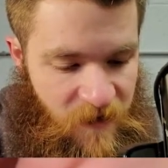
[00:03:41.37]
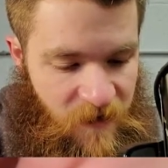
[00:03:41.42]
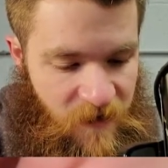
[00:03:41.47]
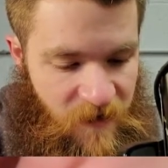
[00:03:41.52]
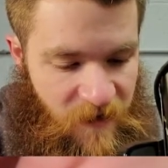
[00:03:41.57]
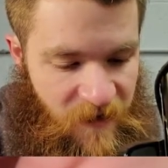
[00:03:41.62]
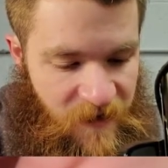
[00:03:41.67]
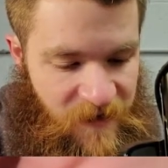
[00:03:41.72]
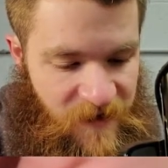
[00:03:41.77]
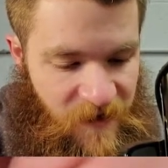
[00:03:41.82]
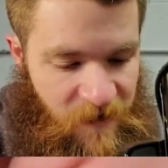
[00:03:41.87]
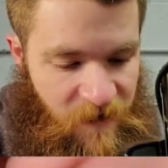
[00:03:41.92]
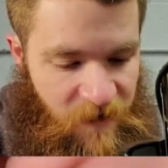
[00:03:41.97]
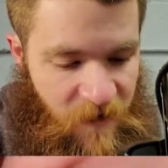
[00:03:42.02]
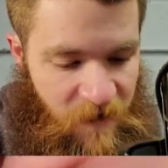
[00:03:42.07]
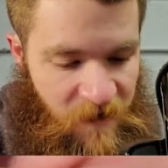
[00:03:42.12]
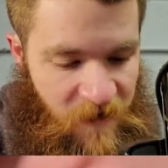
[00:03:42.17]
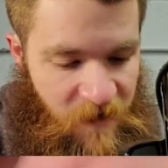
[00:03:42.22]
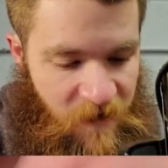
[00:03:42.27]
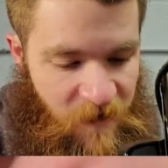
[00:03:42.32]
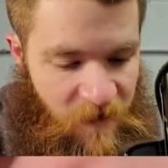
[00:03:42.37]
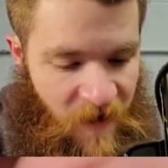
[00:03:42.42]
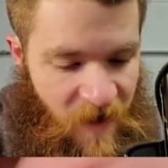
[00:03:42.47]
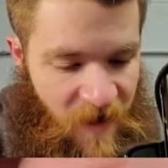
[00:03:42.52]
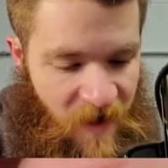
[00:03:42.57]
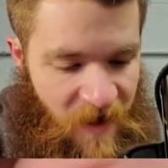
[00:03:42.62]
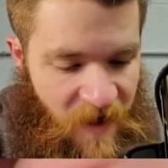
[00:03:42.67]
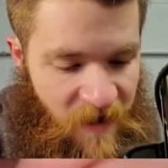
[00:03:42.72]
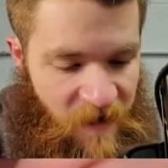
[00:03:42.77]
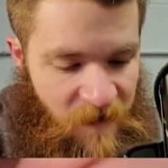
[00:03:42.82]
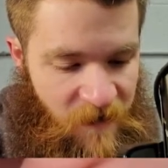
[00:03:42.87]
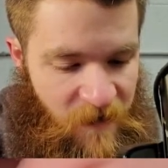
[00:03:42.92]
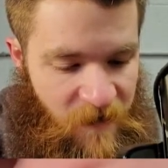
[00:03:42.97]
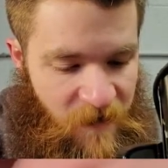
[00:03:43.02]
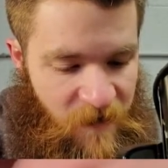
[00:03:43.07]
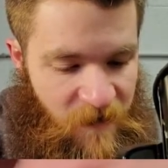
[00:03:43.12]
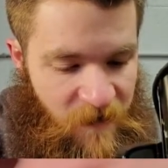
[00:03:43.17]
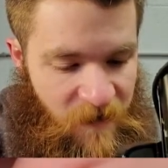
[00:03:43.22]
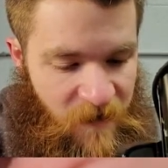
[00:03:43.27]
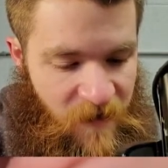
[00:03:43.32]
1955,
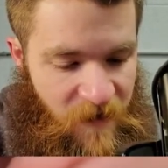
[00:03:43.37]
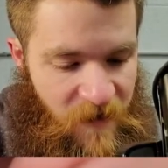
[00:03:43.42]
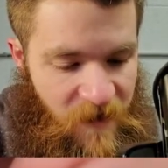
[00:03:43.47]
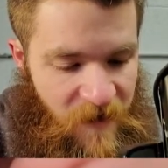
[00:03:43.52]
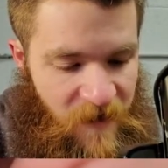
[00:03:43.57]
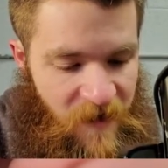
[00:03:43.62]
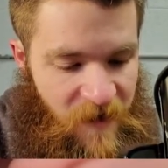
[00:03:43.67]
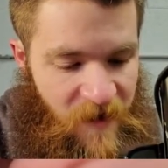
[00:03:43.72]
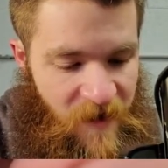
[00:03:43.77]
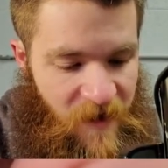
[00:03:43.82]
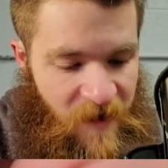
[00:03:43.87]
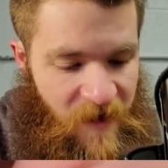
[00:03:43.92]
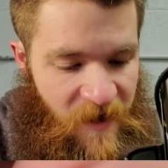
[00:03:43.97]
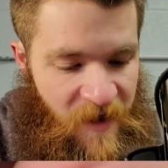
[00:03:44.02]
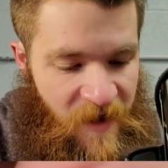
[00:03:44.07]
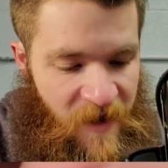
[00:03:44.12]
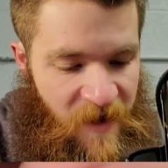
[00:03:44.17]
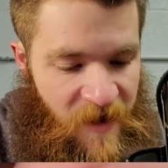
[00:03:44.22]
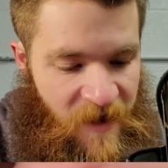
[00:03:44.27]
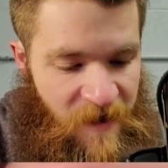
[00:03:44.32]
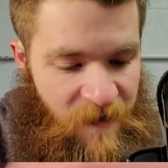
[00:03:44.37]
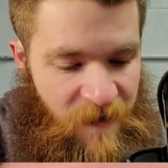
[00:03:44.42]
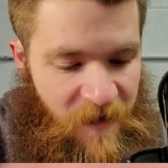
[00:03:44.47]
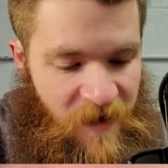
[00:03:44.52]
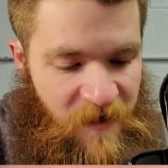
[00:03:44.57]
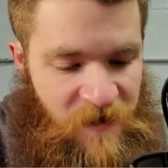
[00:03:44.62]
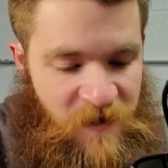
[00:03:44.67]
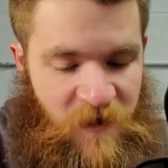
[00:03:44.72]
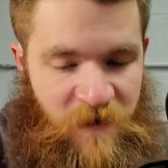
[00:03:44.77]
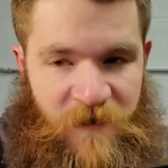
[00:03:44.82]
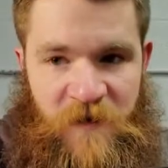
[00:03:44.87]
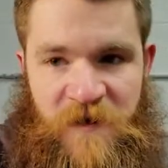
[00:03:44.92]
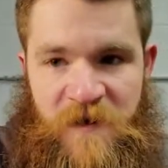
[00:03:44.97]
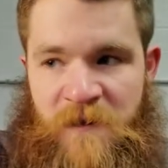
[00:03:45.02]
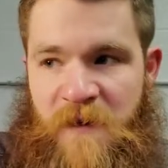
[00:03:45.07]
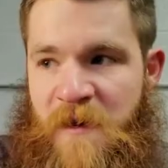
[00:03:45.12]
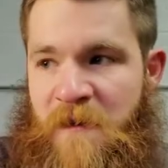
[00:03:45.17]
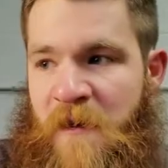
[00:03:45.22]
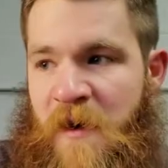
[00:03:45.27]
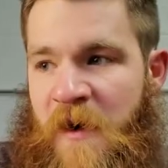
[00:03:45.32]
and I'm not sure if there's a
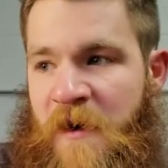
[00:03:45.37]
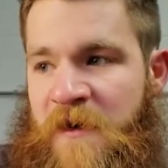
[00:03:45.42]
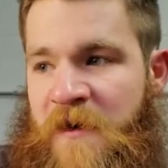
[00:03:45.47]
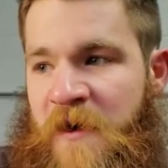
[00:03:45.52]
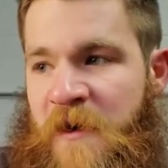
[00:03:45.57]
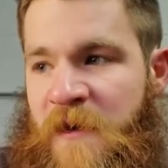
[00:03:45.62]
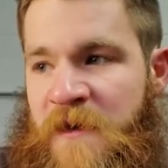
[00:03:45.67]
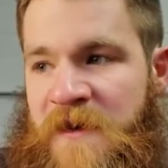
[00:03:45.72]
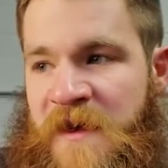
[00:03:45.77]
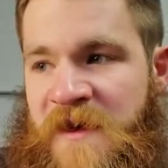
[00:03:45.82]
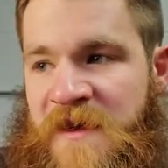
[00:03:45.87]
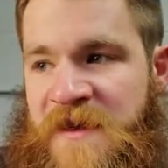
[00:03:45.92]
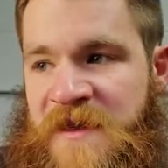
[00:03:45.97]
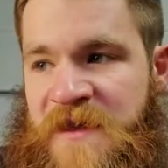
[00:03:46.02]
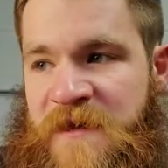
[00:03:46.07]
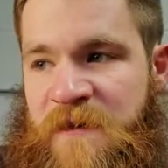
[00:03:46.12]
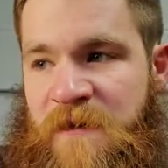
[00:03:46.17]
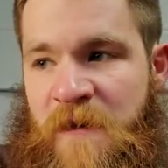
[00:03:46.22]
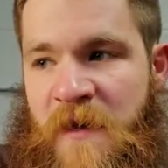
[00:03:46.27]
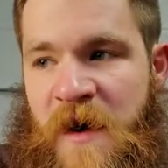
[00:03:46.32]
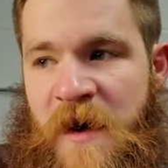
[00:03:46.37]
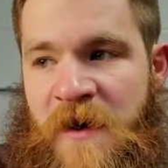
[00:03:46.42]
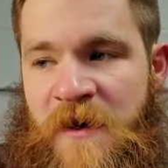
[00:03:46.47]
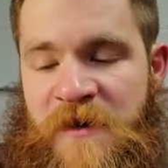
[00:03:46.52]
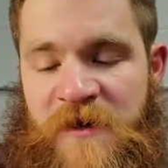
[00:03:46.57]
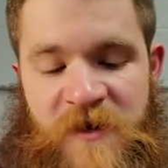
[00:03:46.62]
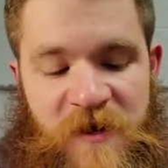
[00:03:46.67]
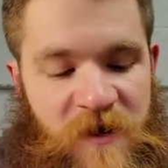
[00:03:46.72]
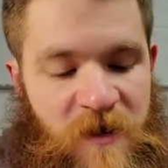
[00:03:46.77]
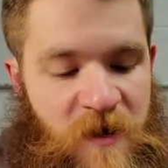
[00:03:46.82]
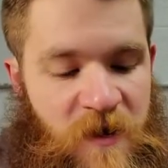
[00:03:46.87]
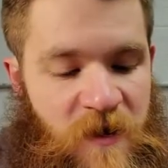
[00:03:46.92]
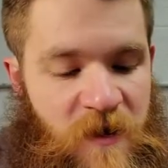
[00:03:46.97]
mint mark there with that smudge.